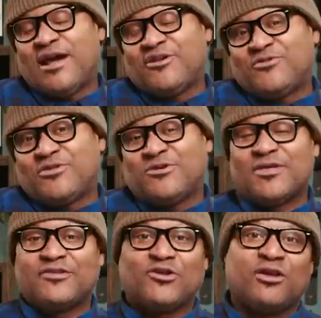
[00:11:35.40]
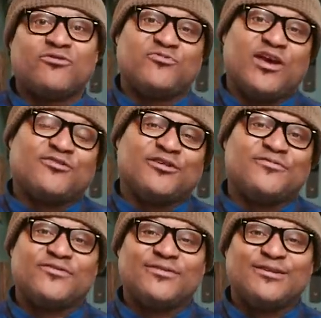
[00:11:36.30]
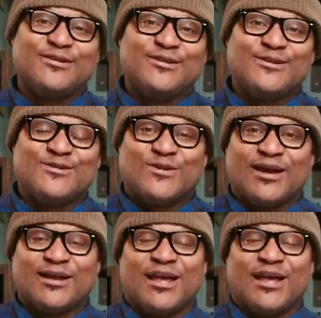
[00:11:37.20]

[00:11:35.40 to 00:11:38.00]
honest with you, that's all subjective, right?